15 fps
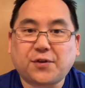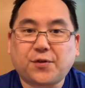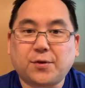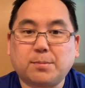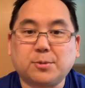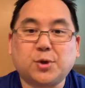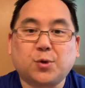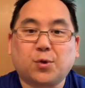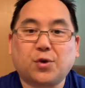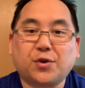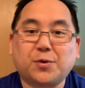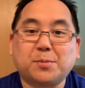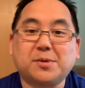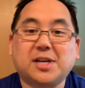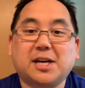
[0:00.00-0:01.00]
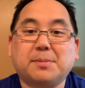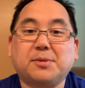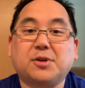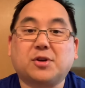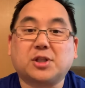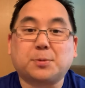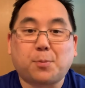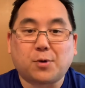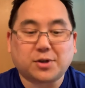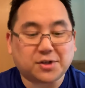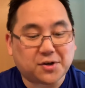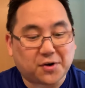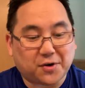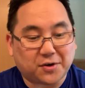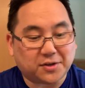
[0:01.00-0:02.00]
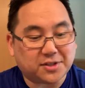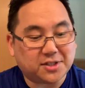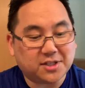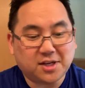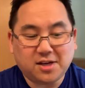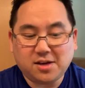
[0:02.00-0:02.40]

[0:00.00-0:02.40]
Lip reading: from George from Diamondyard Sportscards.